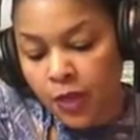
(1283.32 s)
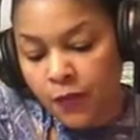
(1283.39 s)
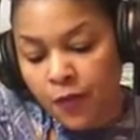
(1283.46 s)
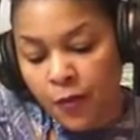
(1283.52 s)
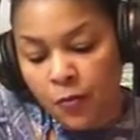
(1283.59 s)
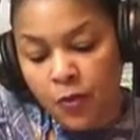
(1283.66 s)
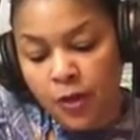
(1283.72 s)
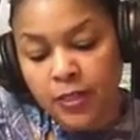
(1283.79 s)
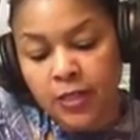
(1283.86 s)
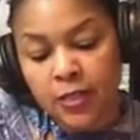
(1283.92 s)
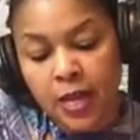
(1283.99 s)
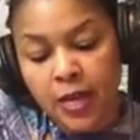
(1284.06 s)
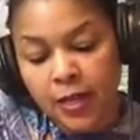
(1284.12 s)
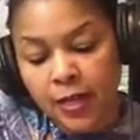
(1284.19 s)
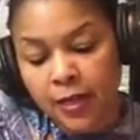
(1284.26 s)
February
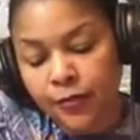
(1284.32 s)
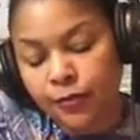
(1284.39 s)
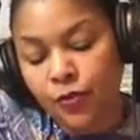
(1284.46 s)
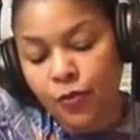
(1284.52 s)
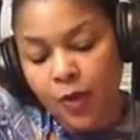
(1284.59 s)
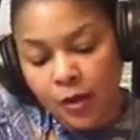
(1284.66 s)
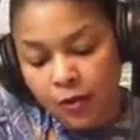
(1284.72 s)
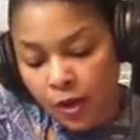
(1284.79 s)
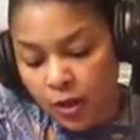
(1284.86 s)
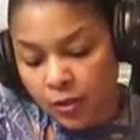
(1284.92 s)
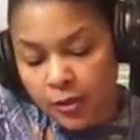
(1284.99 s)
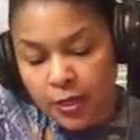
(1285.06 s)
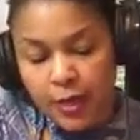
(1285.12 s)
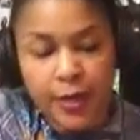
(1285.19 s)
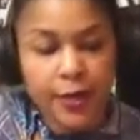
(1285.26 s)
2nd, Groundhog
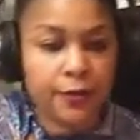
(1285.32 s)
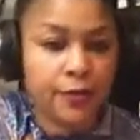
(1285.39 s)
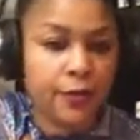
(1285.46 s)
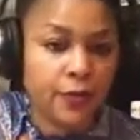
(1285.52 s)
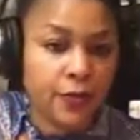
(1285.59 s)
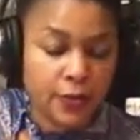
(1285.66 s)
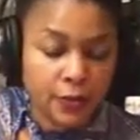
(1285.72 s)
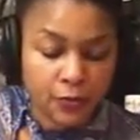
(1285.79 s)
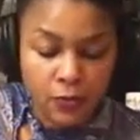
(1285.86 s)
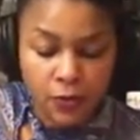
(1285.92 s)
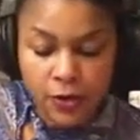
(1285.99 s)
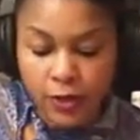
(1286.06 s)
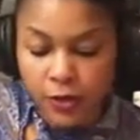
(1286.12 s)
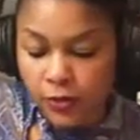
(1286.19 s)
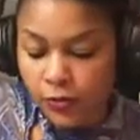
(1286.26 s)
Day. I don't know if that's
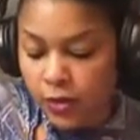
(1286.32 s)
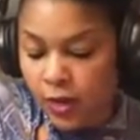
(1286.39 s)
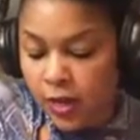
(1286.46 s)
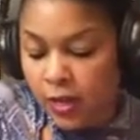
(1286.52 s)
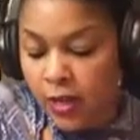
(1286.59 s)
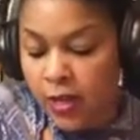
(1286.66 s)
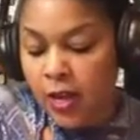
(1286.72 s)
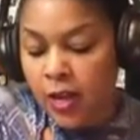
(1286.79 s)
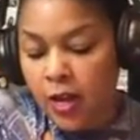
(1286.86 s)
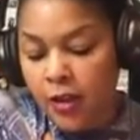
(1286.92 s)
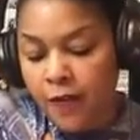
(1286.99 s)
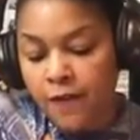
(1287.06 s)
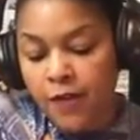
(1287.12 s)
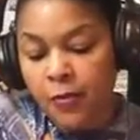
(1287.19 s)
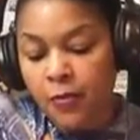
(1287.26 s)
important to you or not.
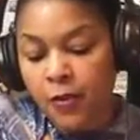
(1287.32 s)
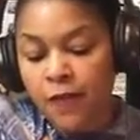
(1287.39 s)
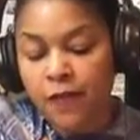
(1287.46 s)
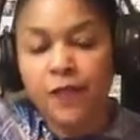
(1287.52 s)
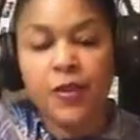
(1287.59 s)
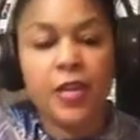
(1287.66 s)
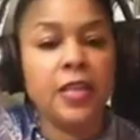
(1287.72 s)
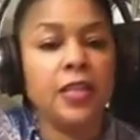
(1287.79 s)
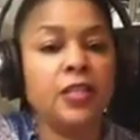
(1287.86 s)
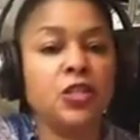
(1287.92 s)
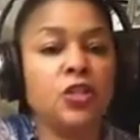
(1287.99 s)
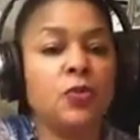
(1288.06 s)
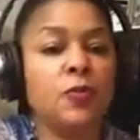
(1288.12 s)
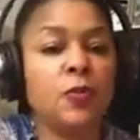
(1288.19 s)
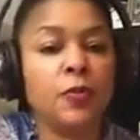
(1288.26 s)
February 5th,
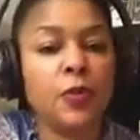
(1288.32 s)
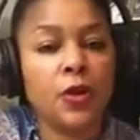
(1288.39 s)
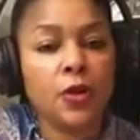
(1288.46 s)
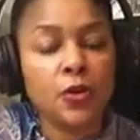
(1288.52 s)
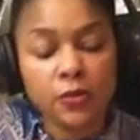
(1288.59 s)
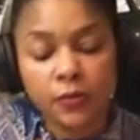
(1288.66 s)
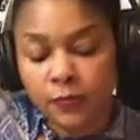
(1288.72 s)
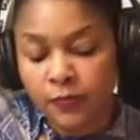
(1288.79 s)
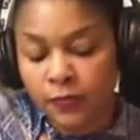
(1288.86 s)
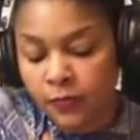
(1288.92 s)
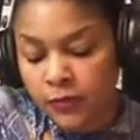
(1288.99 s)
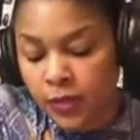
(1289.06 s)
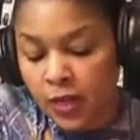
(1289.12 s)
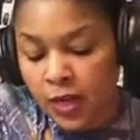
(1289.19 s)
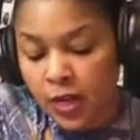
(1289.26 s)
Super Bowl.
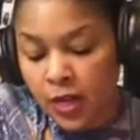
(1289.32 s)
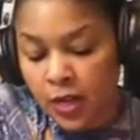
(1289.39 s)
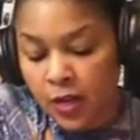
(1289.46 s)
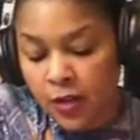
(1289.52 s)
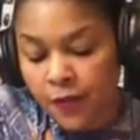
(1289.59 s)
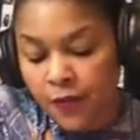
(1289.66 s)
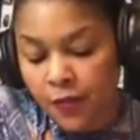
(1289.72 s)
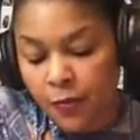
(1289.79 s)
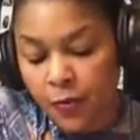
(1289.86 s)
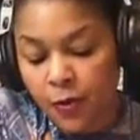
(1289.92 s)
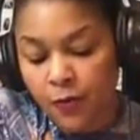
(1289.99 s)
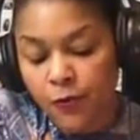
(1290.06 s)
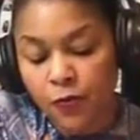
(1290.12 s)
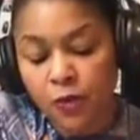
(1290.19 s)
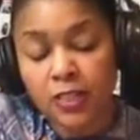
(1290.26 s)
February
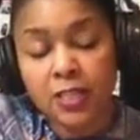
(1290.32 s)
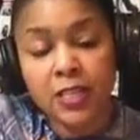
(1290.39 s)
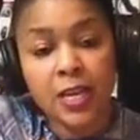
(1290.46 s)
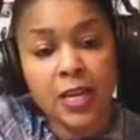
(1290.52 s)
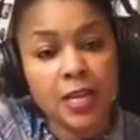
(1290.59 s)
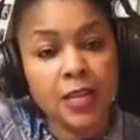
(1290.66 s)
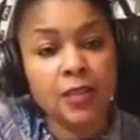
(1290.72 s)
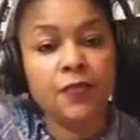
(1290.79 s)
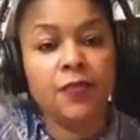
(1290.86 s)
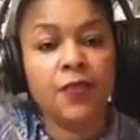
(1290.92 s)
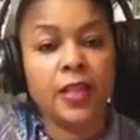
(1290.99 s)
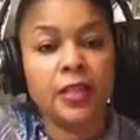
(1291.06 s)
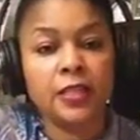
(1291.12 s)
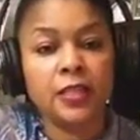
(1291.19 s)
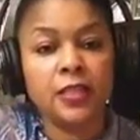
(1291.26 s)
14th,
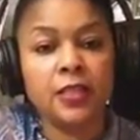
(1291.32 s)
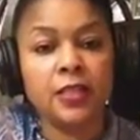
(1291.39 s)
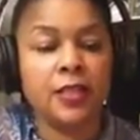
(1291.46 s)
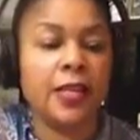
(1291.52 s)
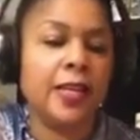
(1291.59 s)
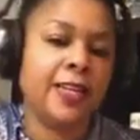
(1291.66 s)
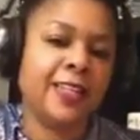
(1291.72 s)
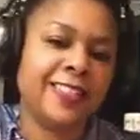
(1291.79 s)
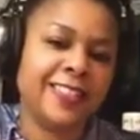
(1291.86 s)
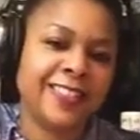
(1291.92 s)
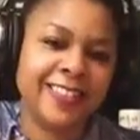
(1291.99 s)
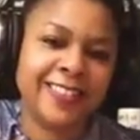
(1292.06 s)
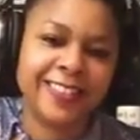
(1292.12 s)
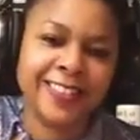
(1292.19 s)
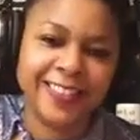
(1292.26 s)
fellas, ladies,
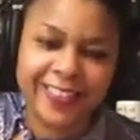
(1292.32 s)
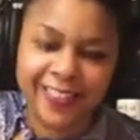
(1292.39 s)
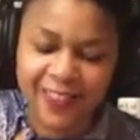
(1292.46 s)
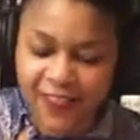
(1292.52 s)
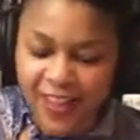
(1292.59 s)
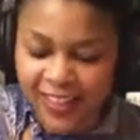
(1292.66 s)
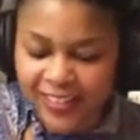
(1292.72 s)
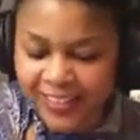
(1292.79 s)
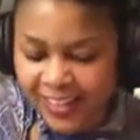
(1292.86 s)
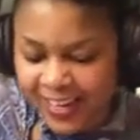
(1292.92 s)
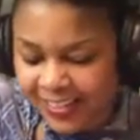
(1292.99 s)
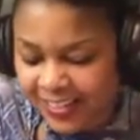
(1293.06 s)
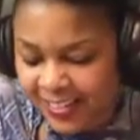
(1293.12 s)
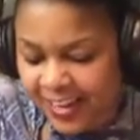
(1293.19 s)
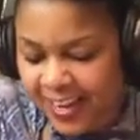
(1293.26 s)

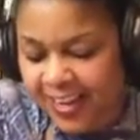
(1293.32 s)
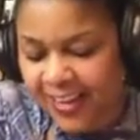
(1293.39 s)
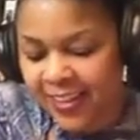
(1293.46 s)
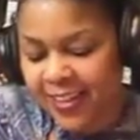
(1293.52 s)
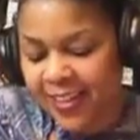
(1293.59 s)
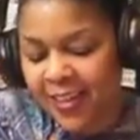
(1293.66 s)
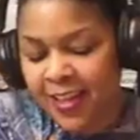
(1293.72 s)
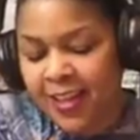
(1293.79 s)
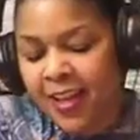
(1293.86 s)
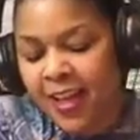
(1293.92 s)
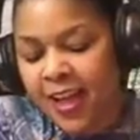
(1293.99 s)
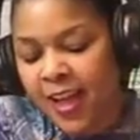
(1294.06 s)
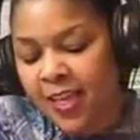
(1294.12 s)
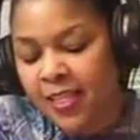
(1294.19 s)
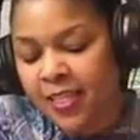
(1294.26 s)
Valentine's Day.
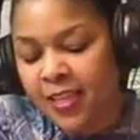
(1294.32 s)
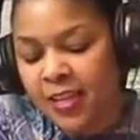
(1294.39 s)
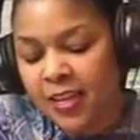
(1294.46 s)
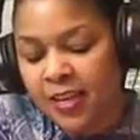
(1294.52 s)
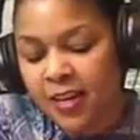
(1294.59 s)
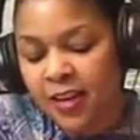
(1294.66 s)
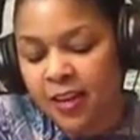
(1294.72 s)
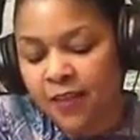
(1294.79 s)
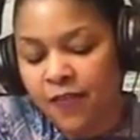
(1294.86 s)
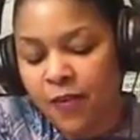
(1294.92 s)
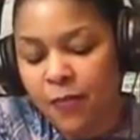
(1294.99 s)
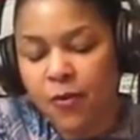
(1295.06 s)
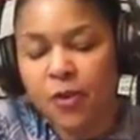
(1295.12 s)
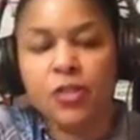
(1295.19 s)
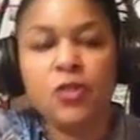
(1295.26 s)
And then
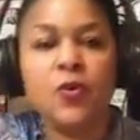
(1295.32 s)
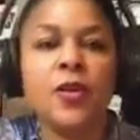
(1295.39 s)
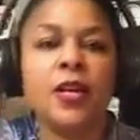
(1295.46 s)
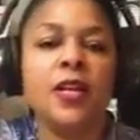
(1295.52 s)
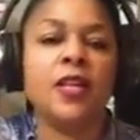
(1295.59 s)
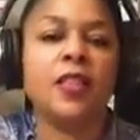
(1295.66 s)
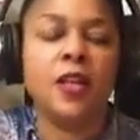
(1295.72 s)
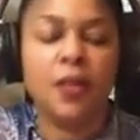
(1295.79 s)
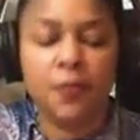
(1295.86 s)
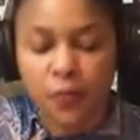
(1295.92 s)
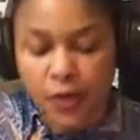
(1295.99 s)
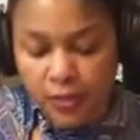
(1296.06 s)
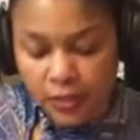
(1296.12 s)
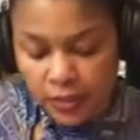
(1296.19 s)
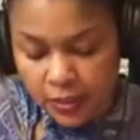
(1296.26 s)
February 20th,
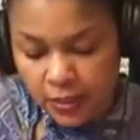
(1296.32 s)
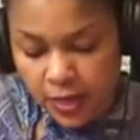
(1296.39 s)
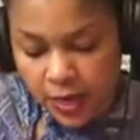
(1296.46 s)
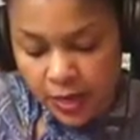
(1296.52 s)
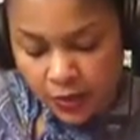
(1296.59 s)
President's Day.